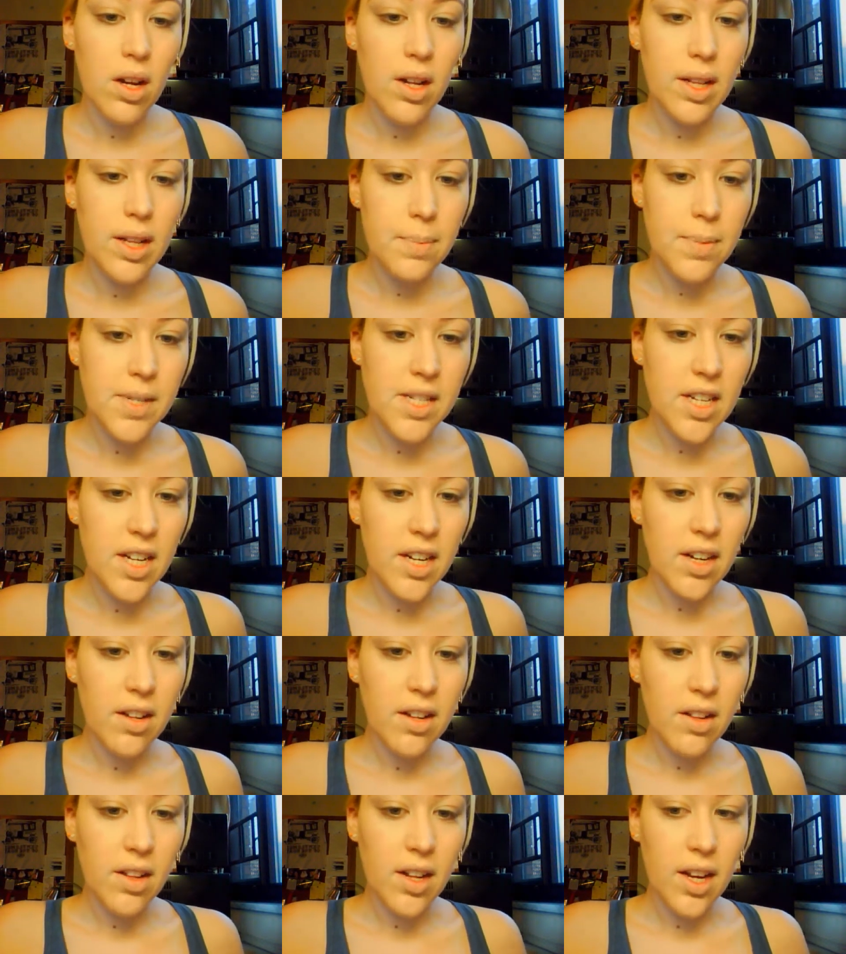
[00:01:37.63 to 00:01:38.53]
lipstick
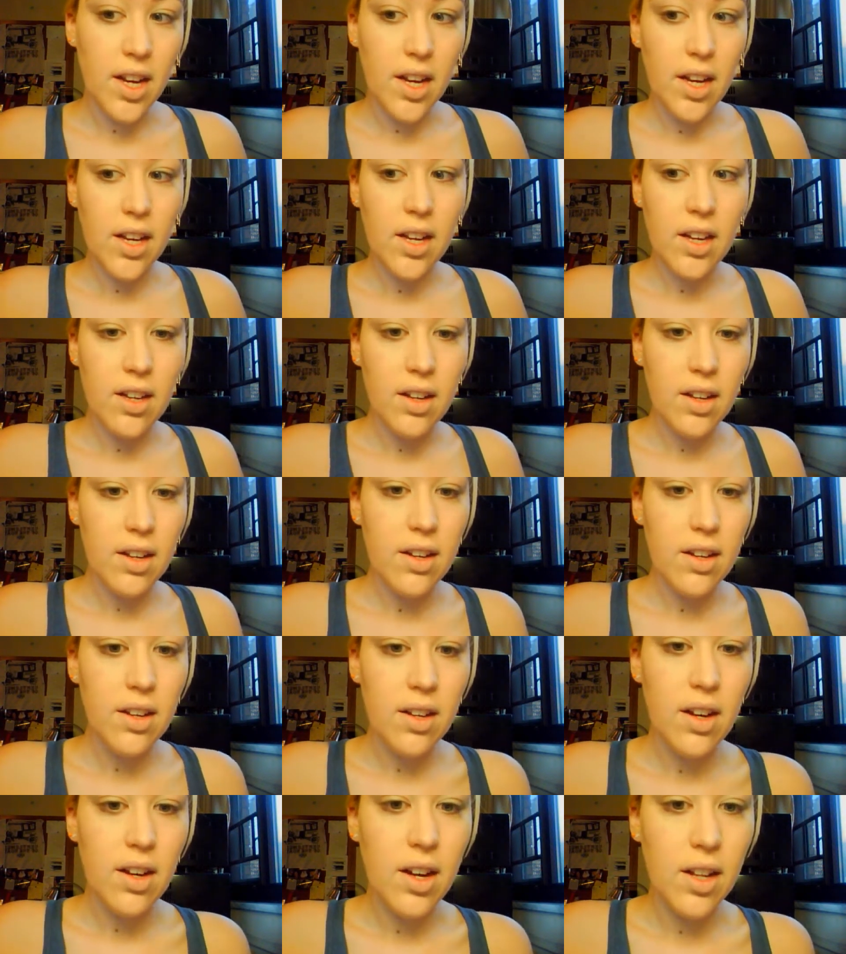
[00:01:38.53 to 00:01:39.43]
like
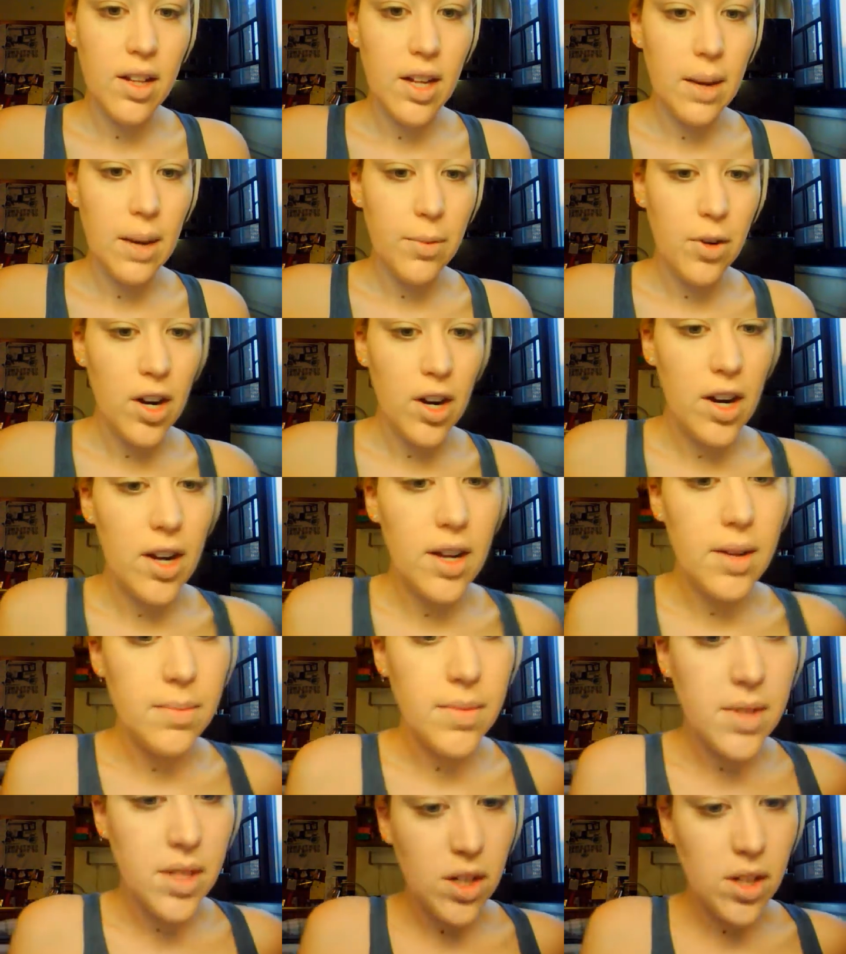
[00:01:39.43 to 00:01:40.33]
Lime
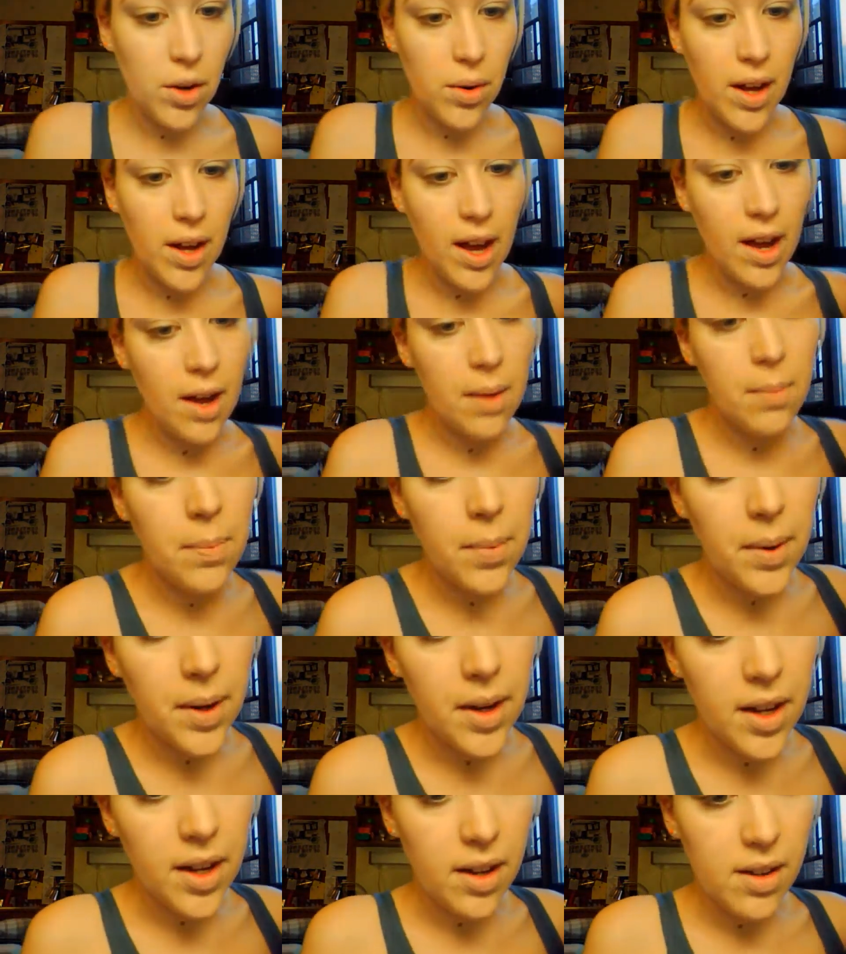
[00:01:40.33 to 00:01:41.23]
Crime's Coquette,
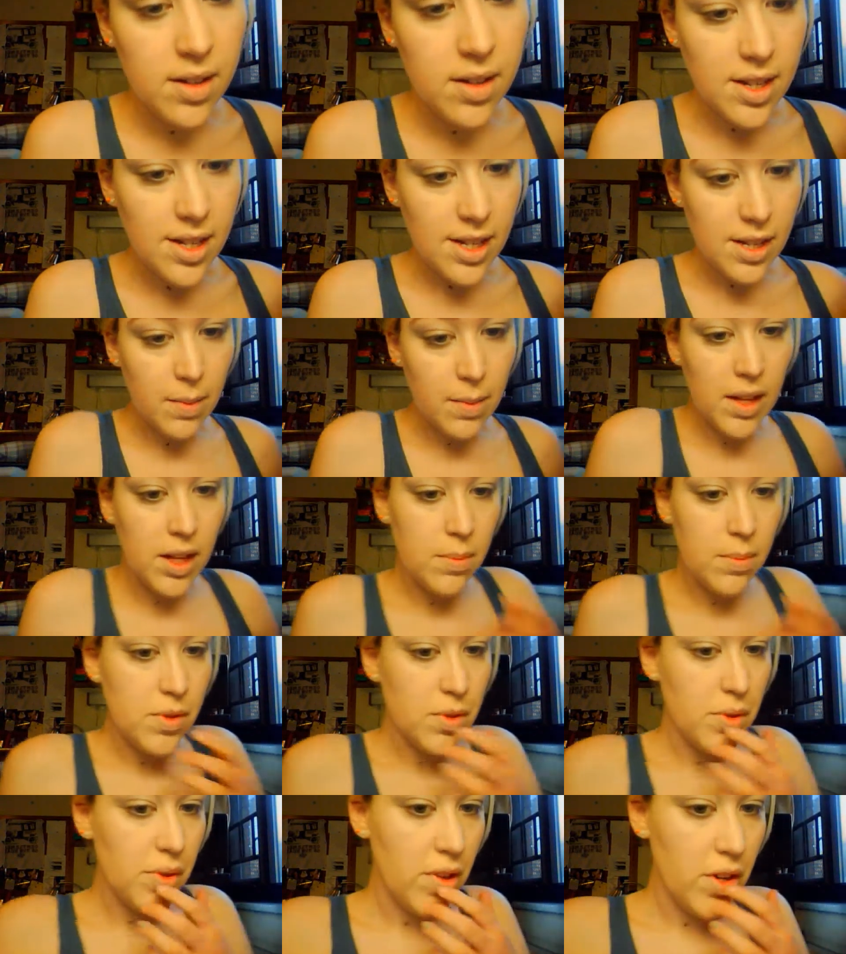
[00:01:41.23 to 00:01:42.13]
but since my
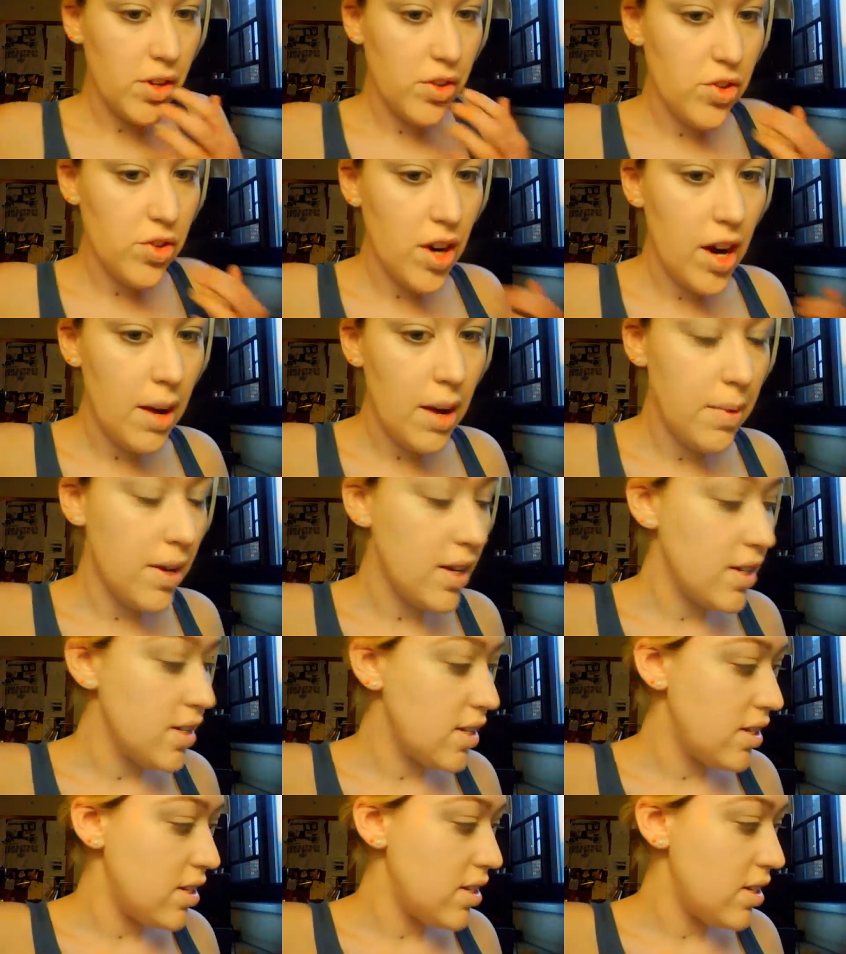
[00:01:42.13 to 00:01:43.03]
lips are a little dry
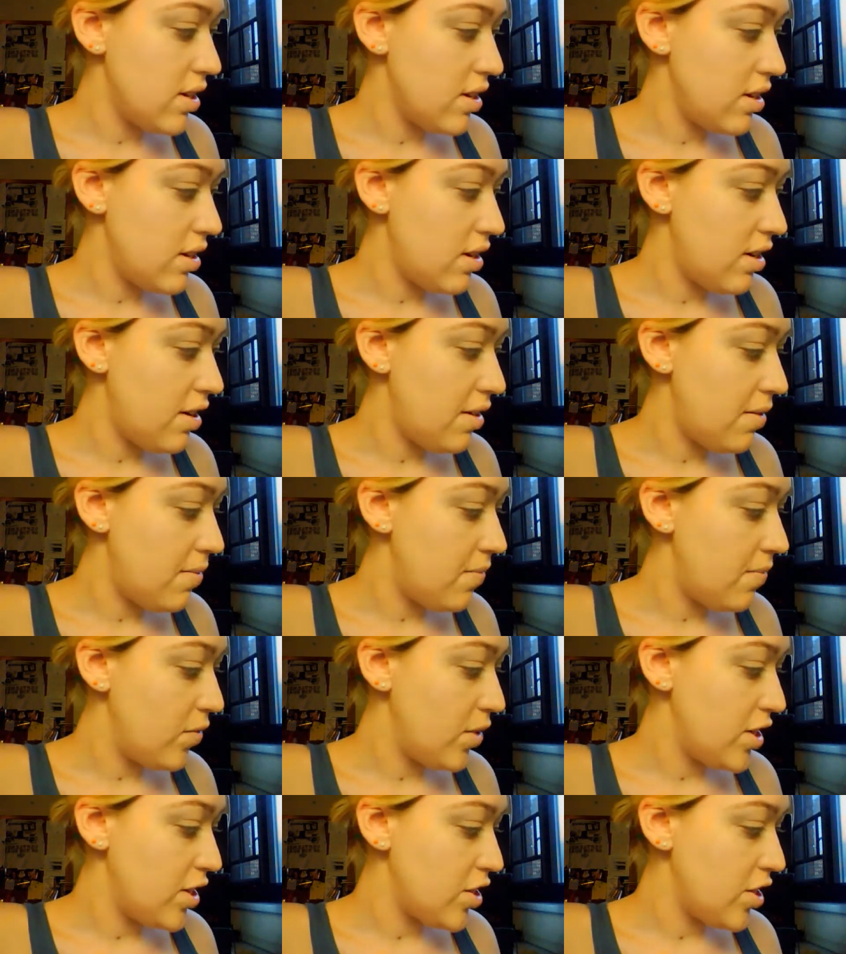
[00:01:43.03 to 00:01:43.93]
because it's the
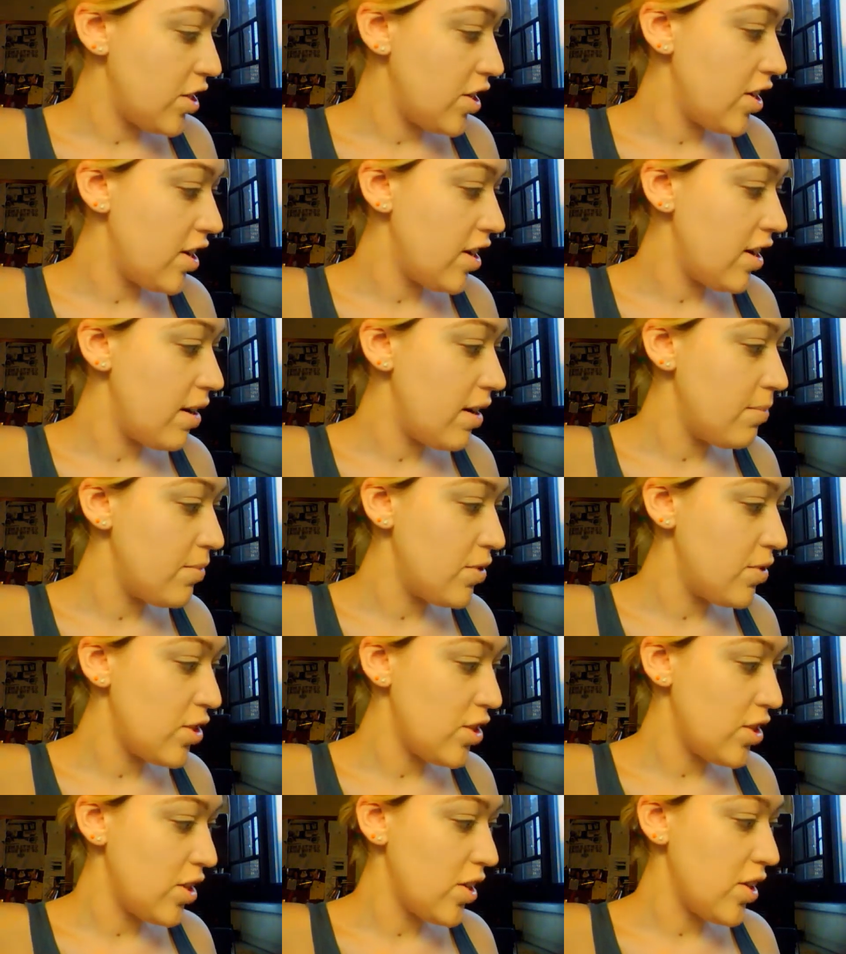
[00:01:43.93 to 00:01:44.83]
winter, I'm
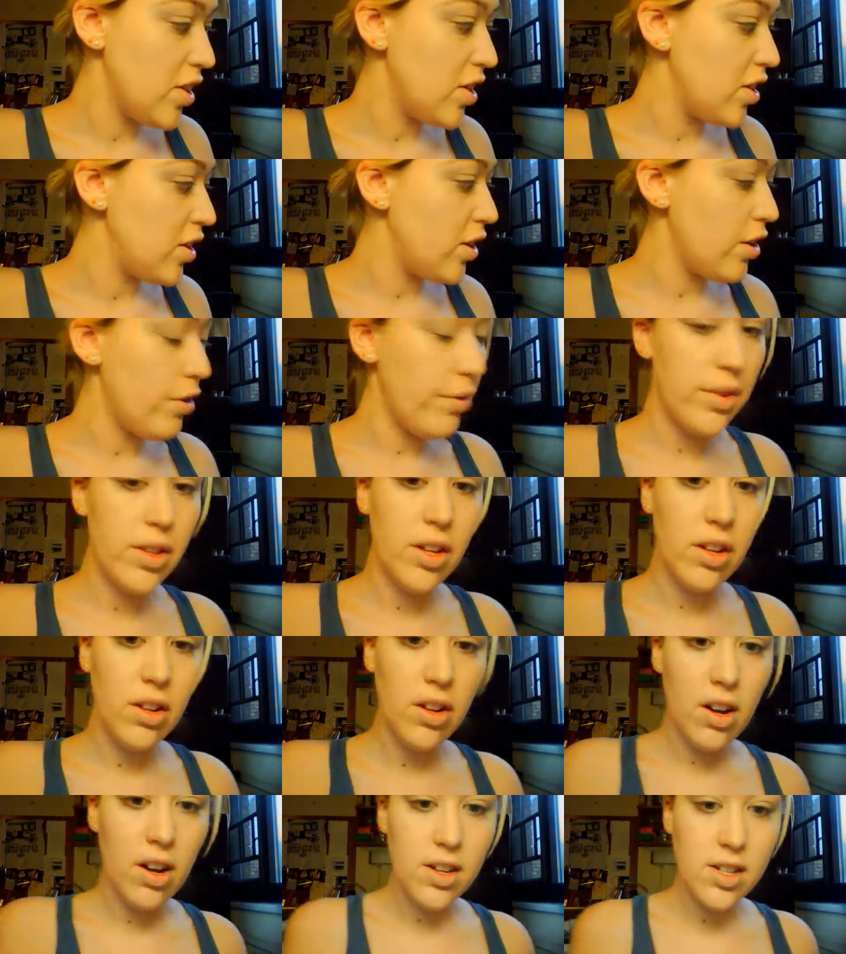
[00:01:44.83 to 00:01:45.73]
just going to go with a
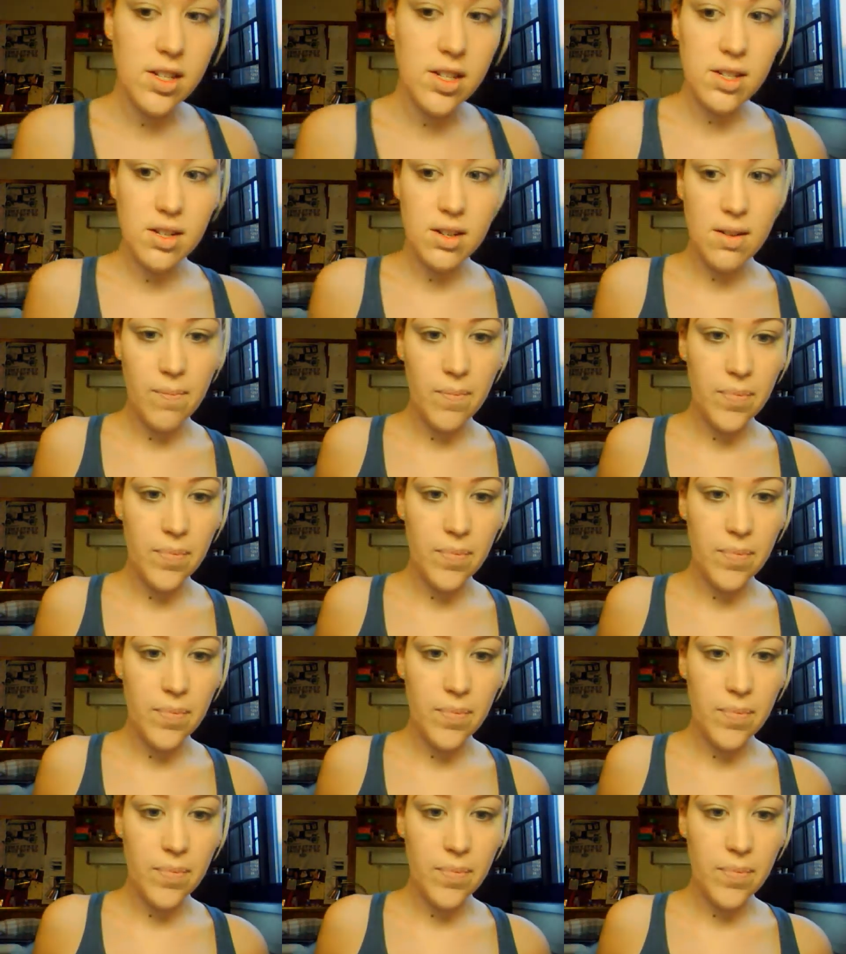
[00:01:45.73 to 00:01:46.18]
gloss.